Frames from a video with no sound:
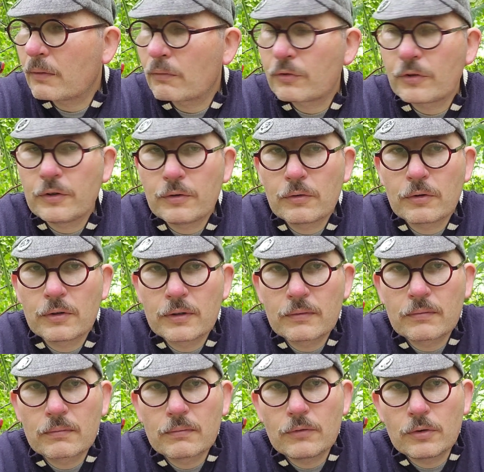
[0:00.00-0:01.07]
obviously
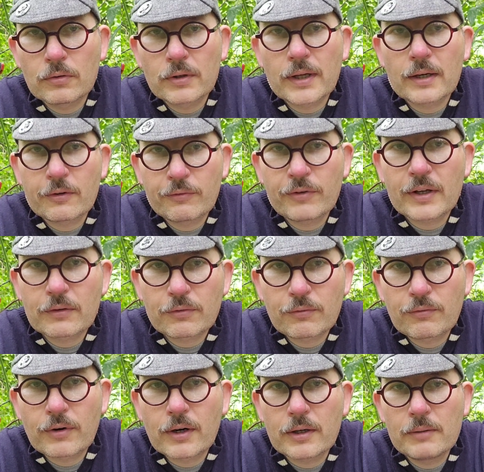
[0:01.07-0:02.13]
you could get a fixed
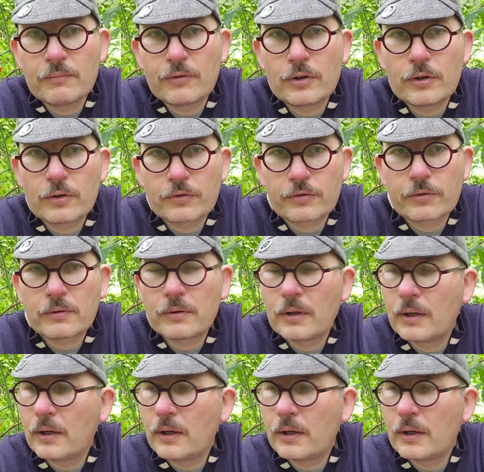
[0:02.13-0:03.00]
frame version,